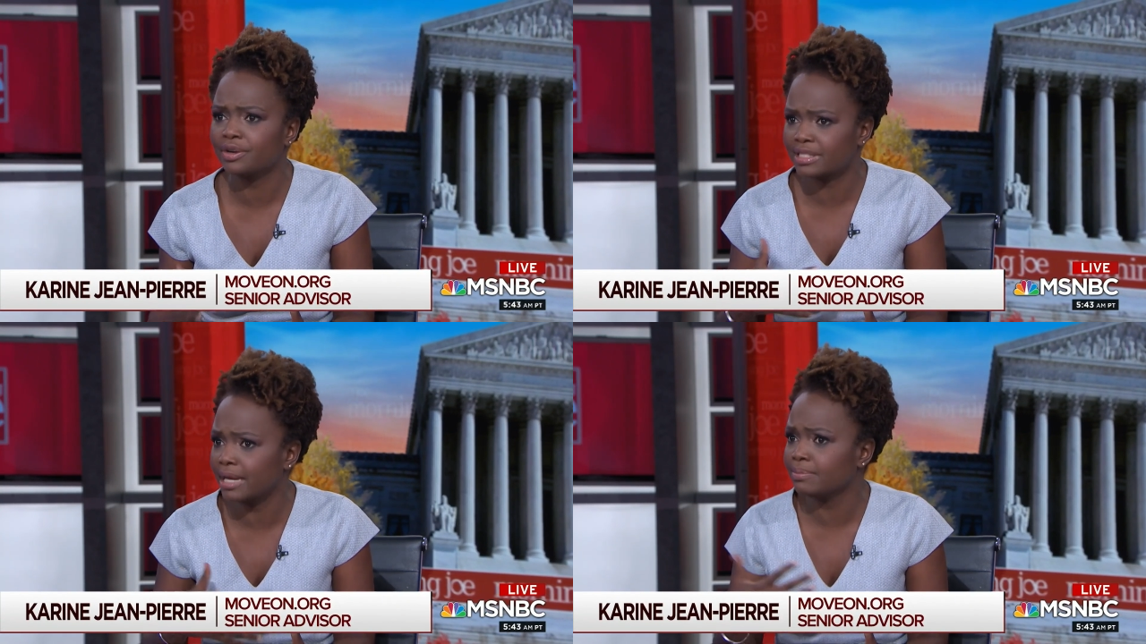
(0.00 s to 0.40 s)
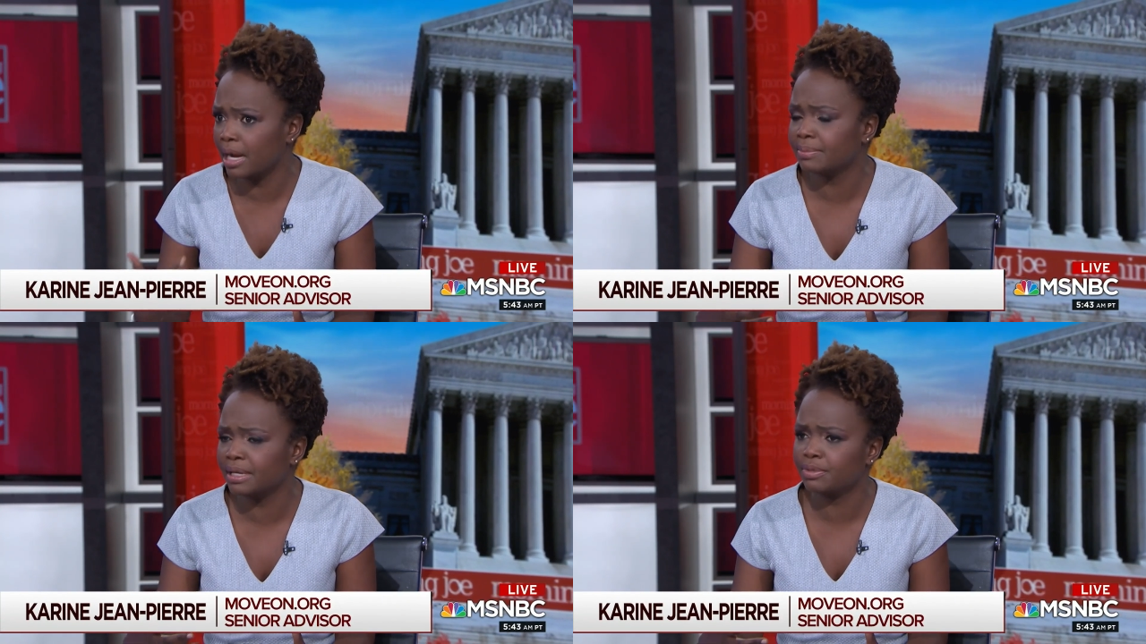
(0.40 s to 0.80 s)
because I'm
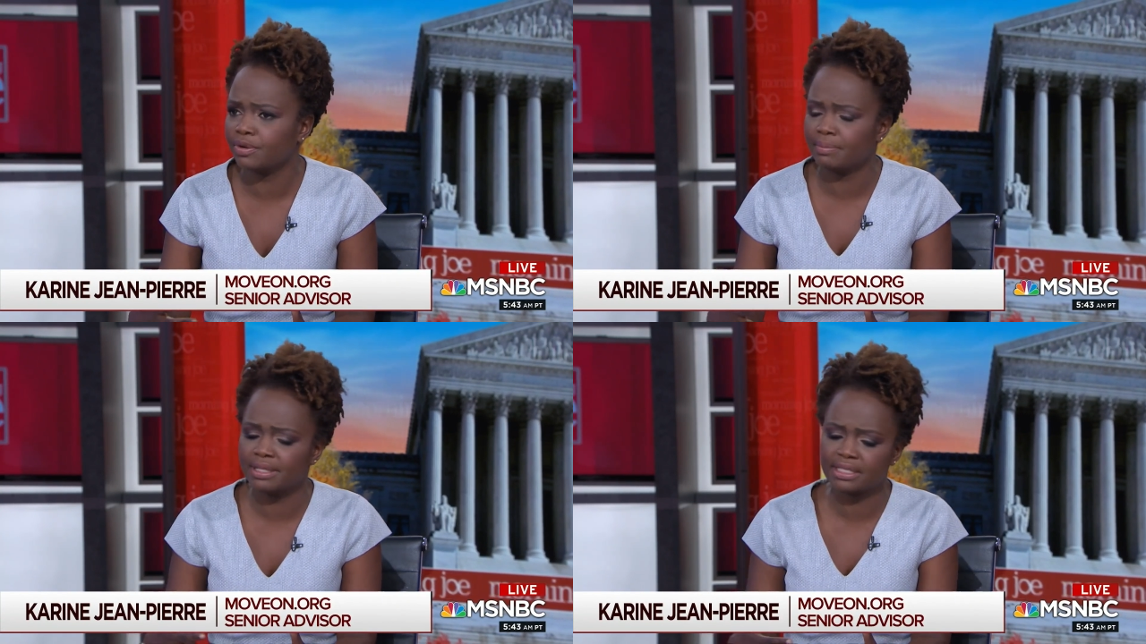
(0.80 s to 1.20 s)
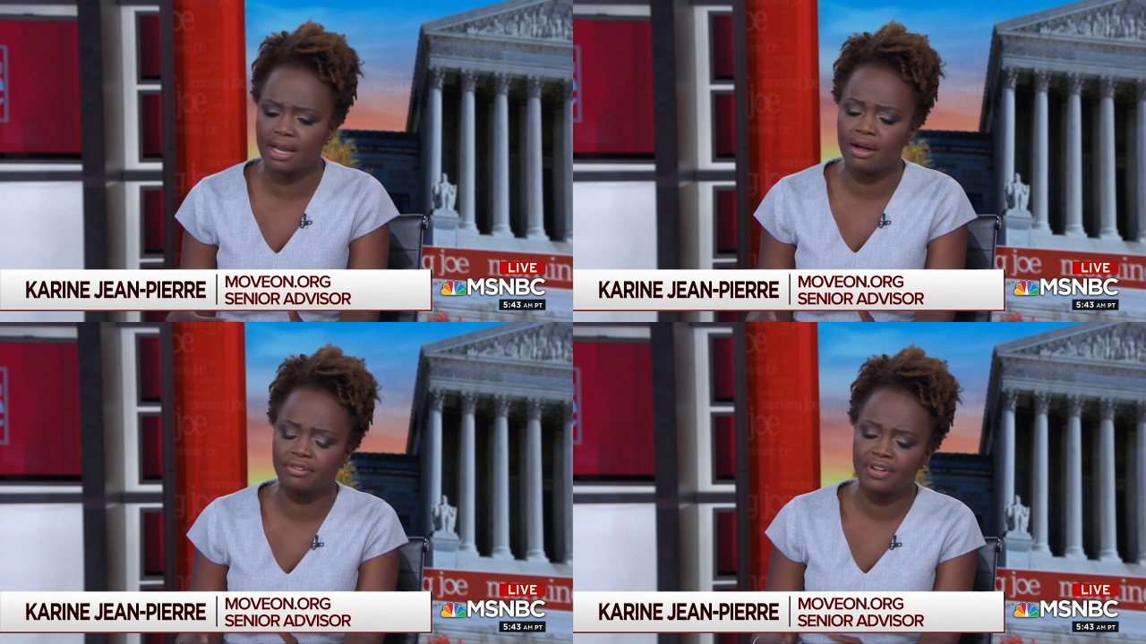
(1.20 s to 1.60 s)
an immigrant
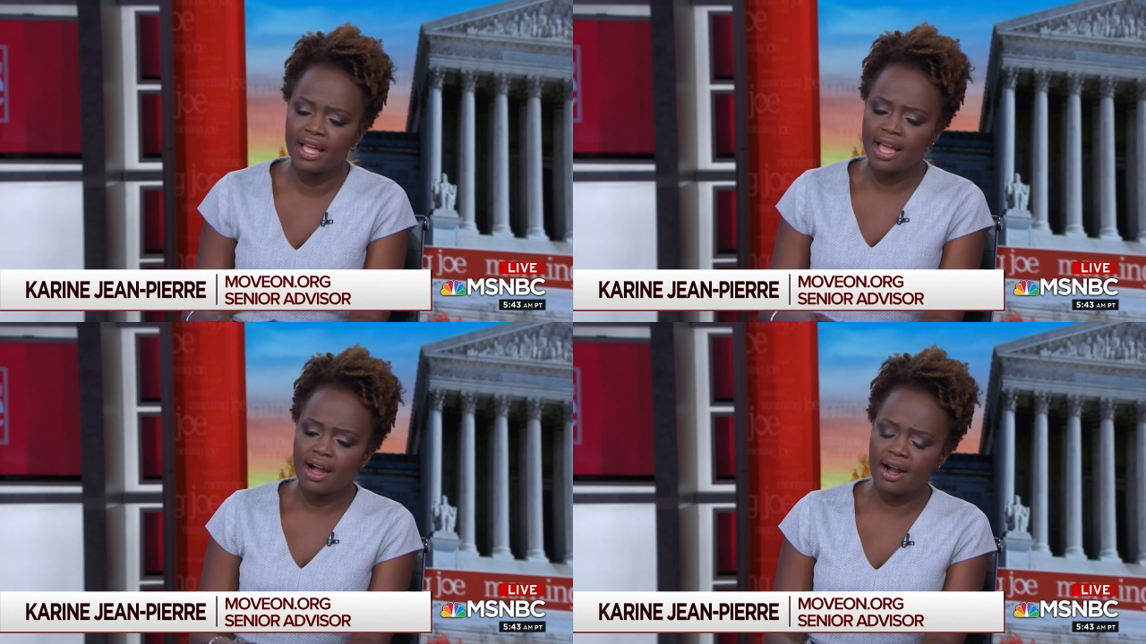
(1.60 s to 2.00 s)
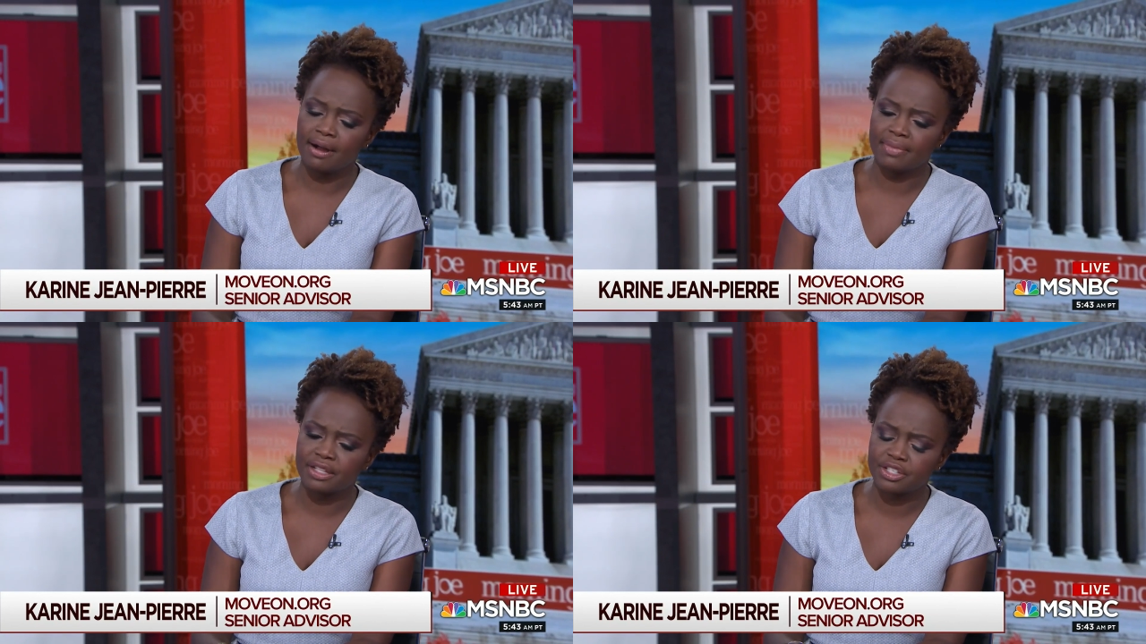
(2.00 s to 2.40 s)
myself,
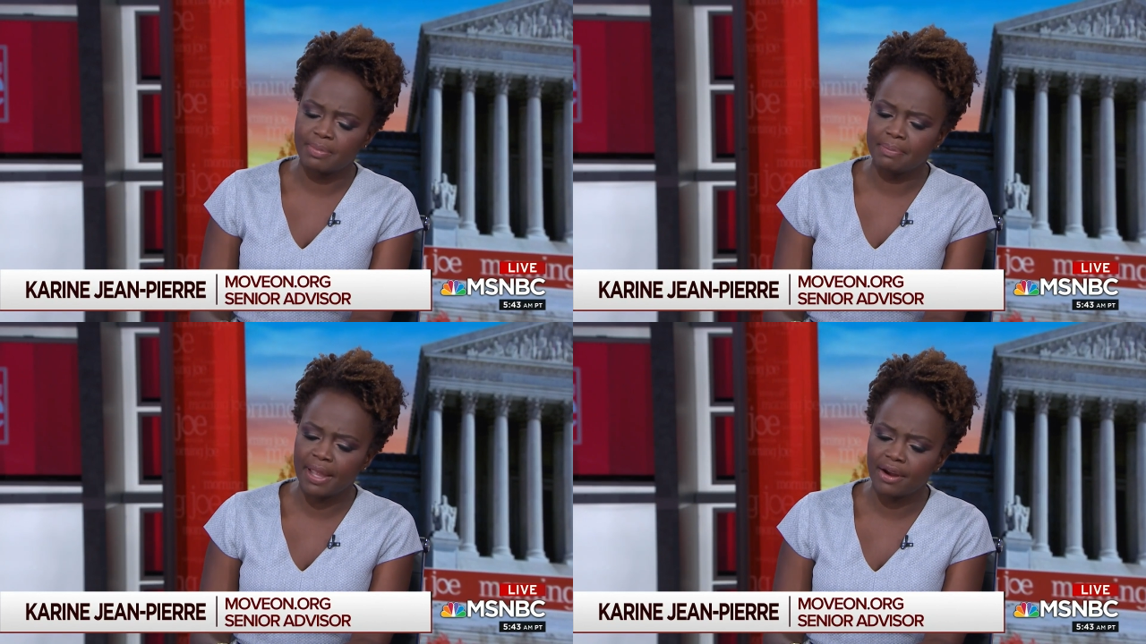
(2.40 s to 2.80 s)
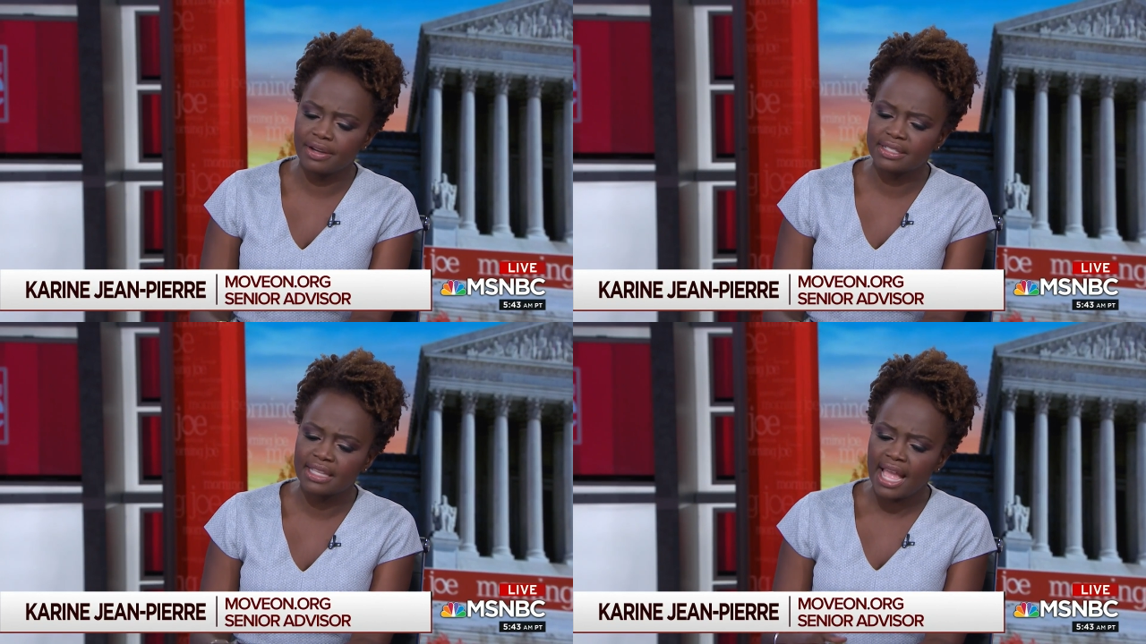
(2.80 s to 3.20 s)
not just my
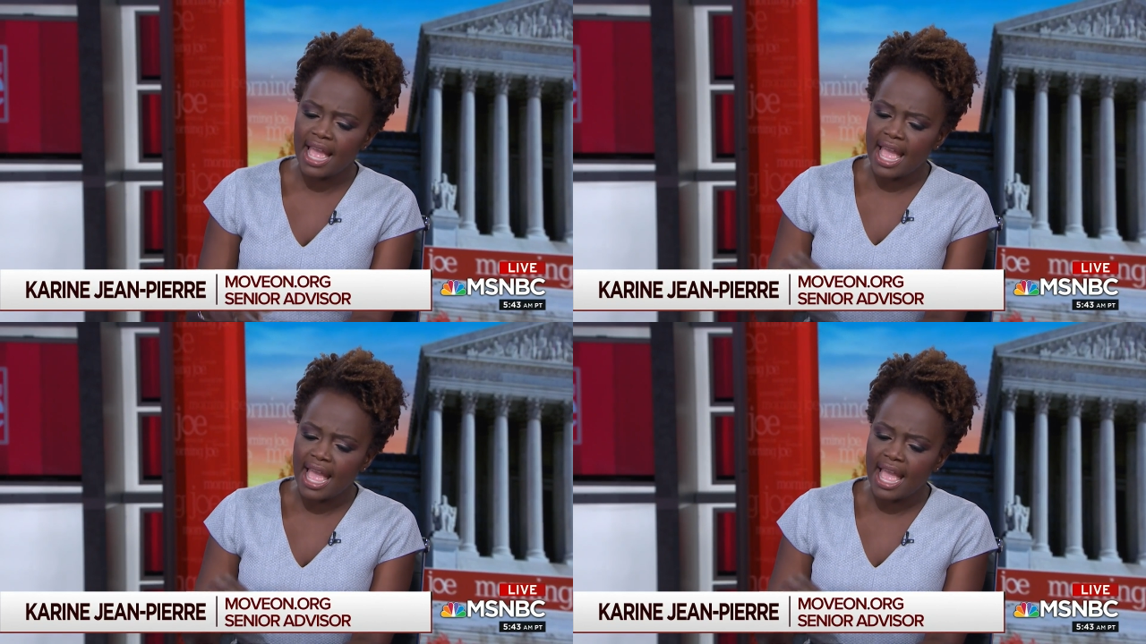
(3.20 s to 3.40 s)
parents.